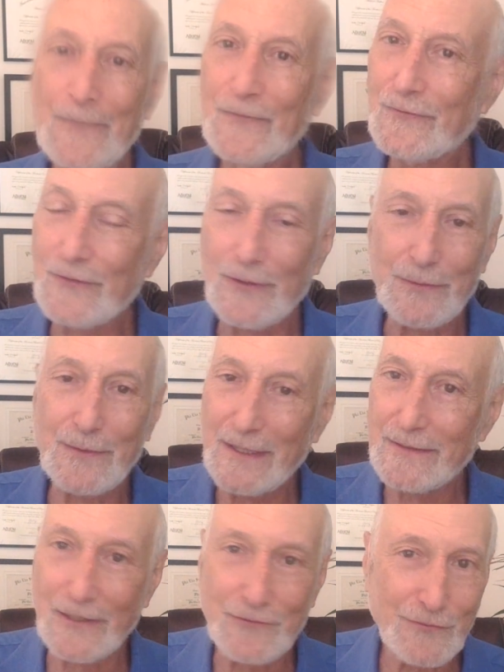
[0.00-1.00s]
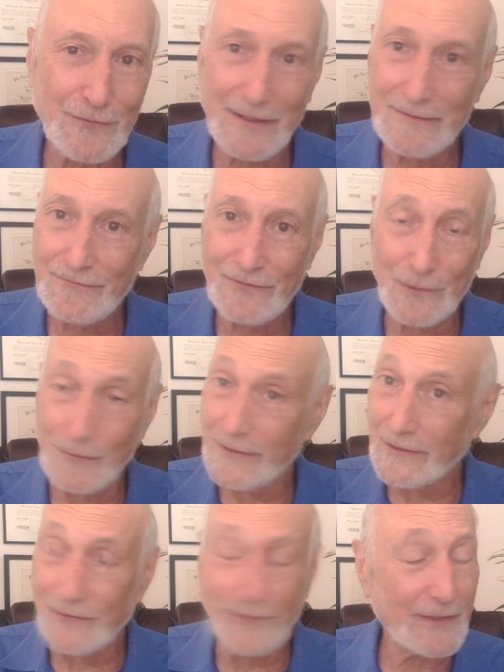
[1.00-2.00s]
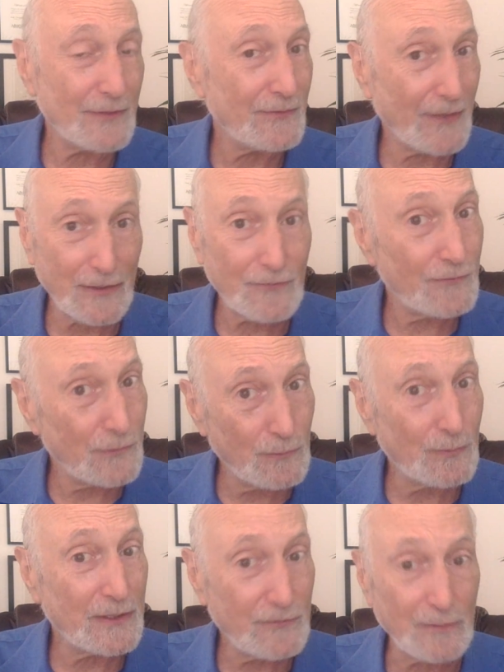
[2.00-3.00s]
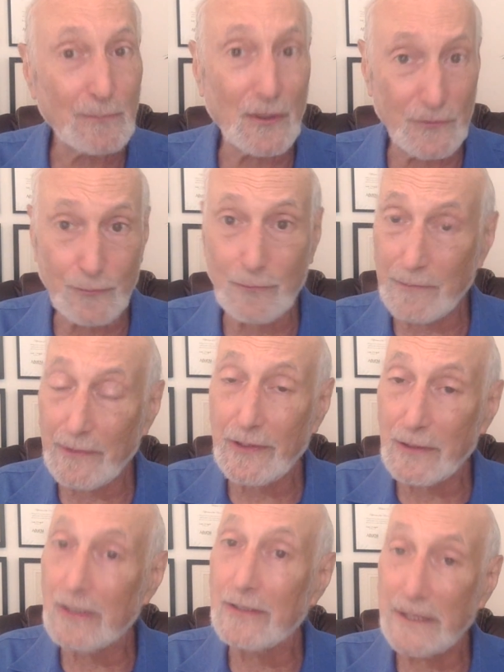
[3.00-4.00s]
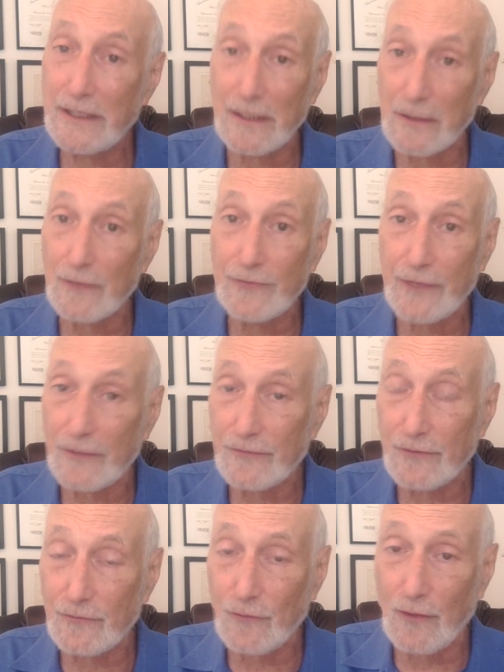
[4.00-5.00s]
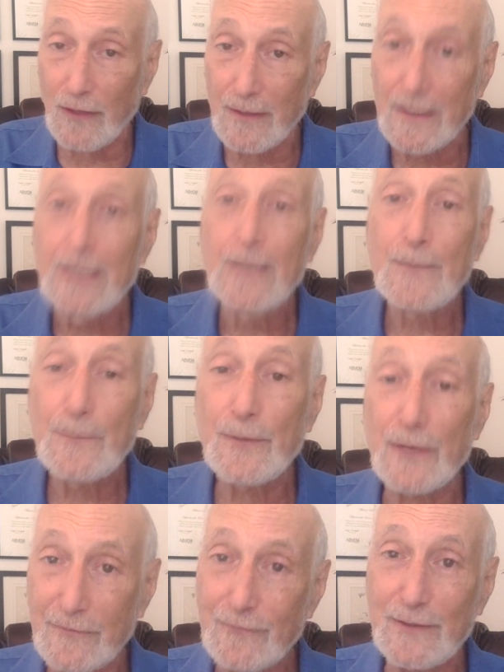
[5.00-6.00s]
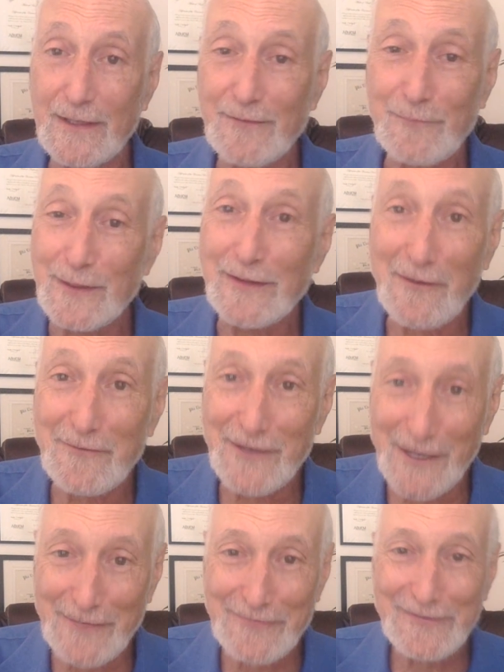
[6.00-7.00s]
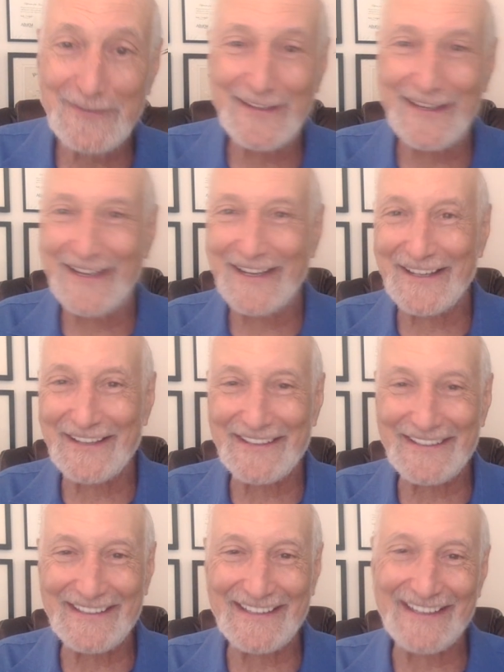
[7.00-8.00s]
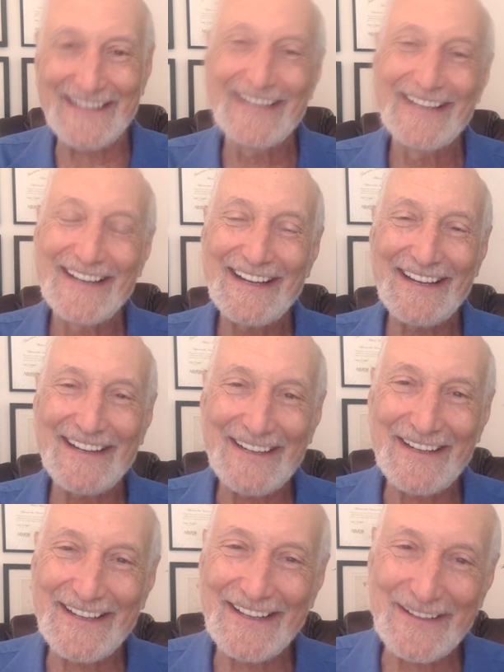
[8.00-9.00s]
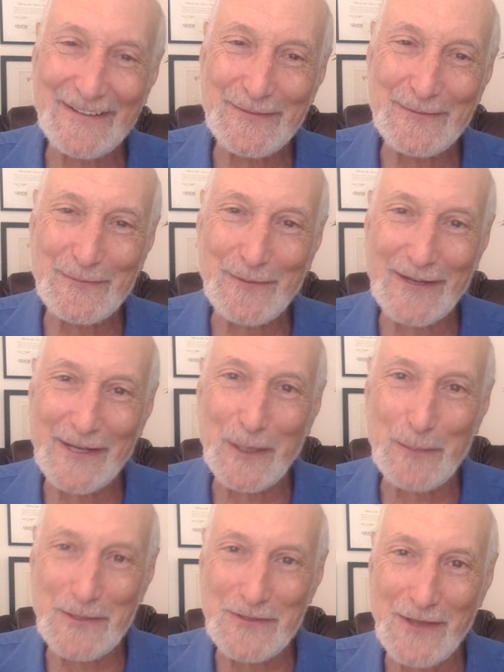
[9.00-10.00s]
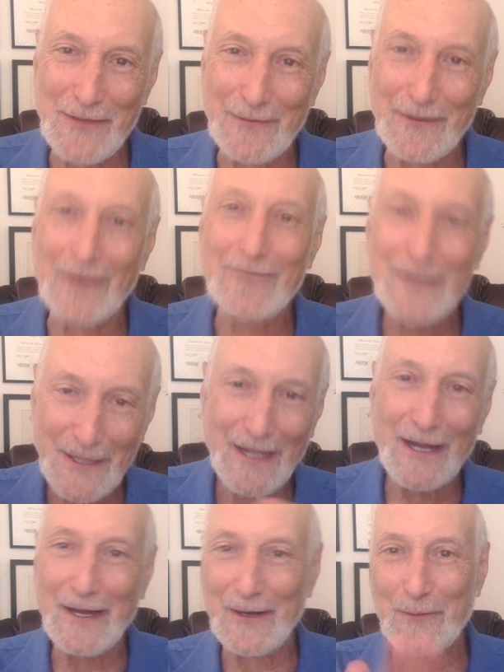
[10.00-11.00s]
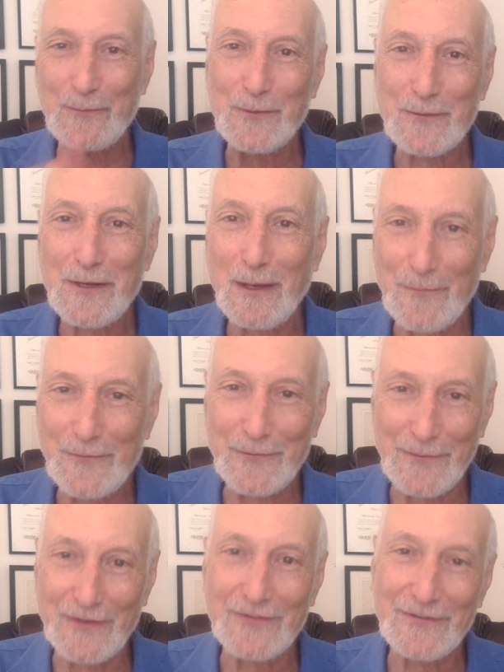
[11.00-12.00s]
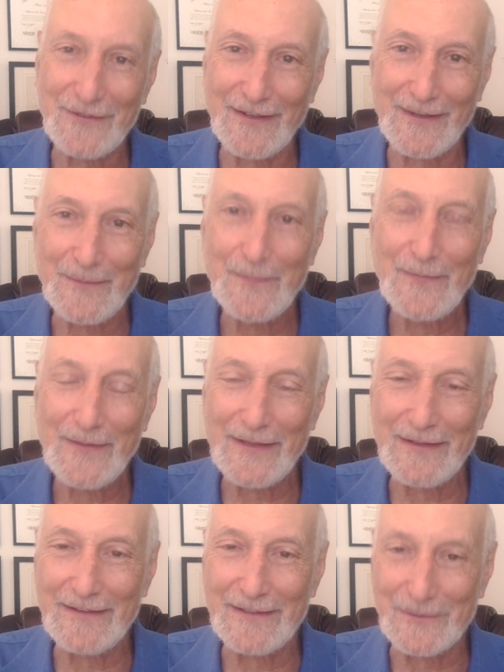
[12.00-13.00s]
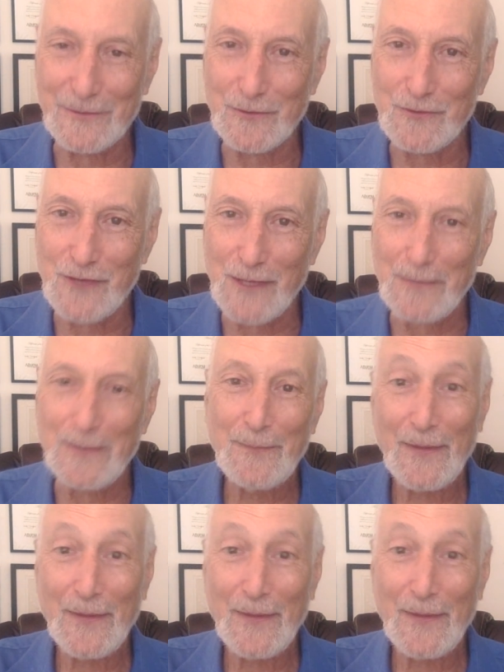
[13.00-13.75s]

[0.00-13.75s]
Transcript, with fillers: So uh, let your love flow these, these next few weeks and months. We're really going to need it. It'll test us all. But if we if we love enough and uh, uh, and want to help each other enough, uh, we'll come through this uh, in good shape.